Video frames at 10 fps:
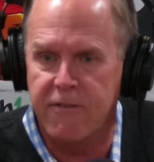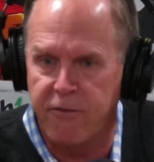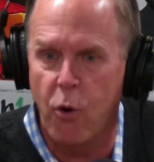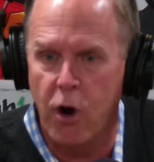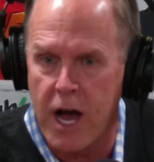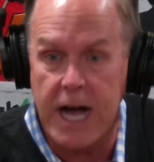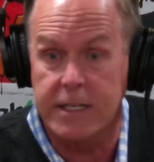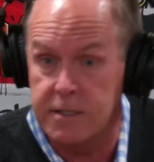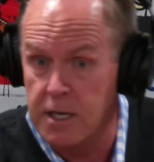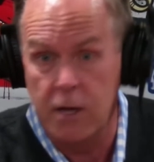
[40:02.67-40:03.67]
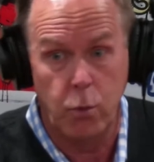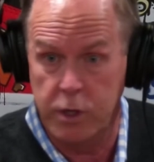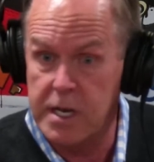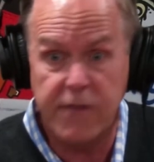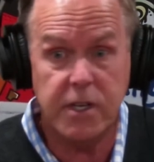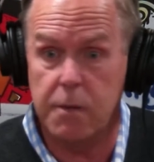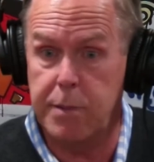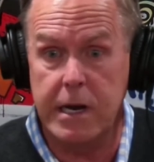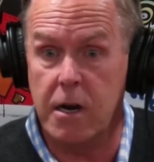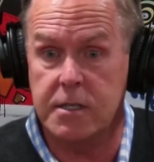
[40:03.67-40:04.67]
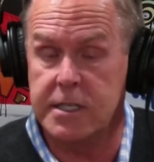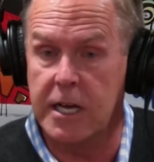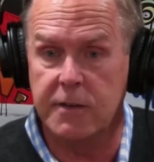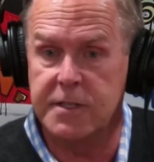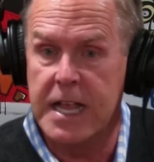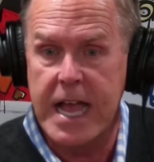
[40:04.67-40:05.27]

for us. We didn't have to compare ourselves.